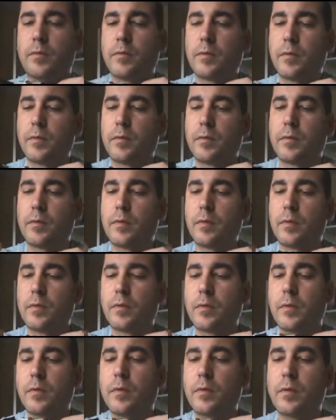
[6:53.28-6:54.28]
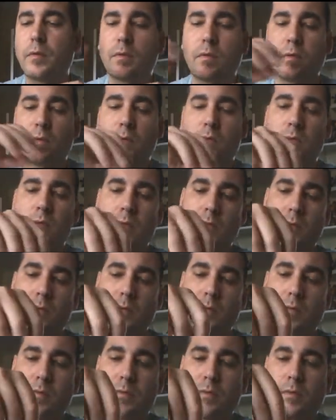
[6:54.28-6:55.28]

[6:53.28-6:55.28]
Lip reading: Nobody speaks.